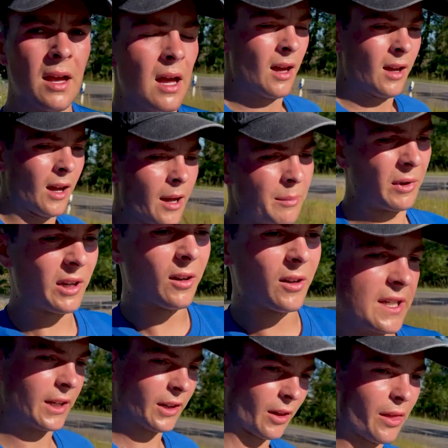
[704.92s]
I'm
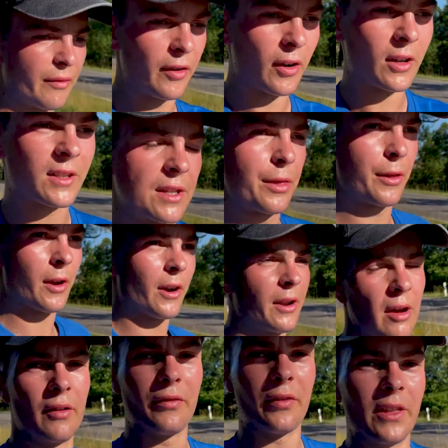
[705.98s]
closing in on the first third
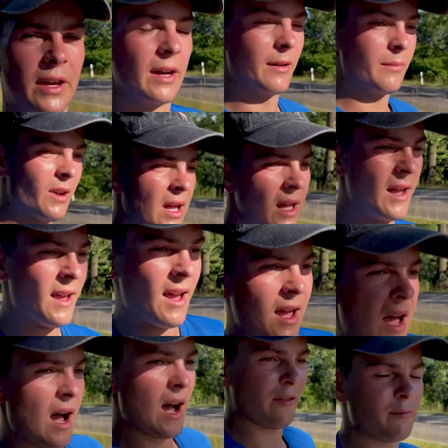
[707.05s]
of the
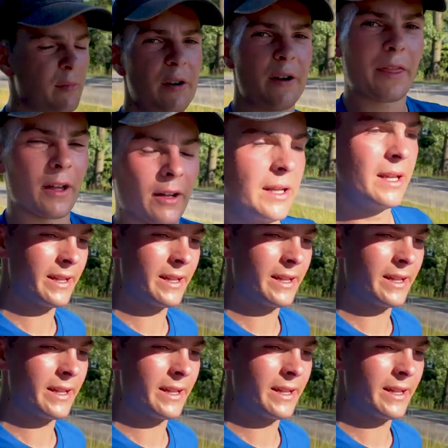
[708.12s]
half marathon,